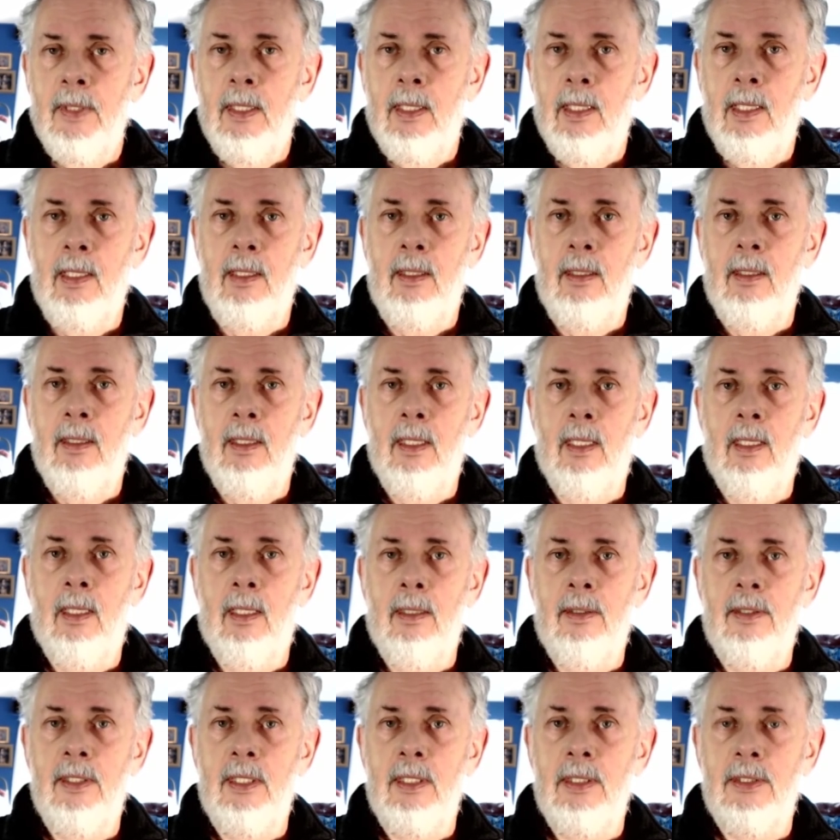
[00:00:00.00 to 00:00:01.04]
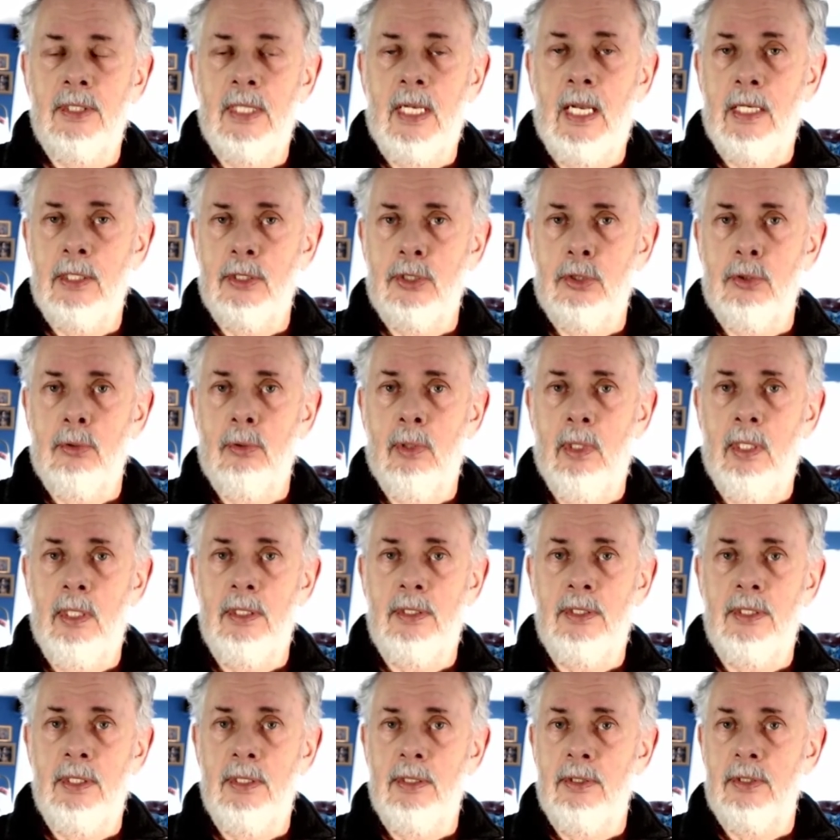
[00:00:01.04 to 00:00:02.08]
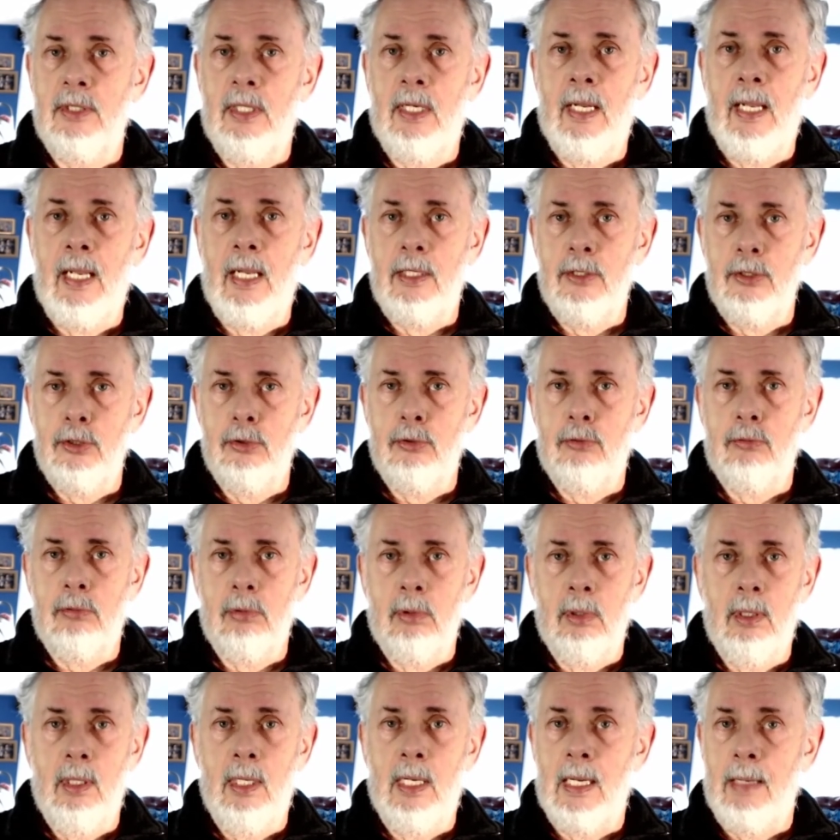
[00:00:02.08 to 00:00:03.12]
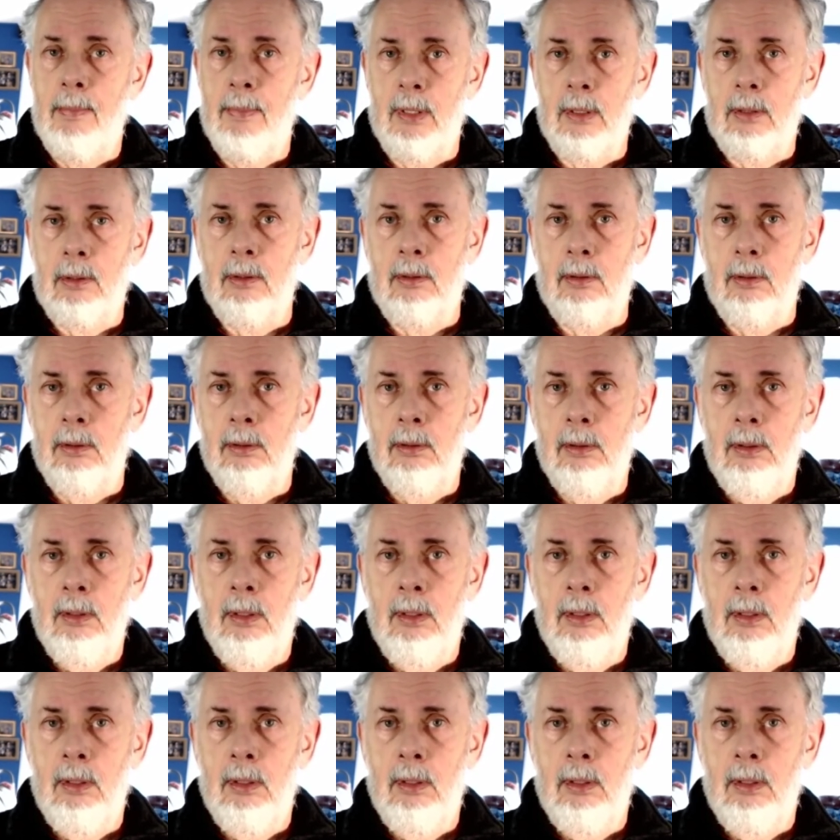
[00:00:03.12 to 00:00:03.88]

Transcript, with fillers: in uh, these asteroids is astronomical.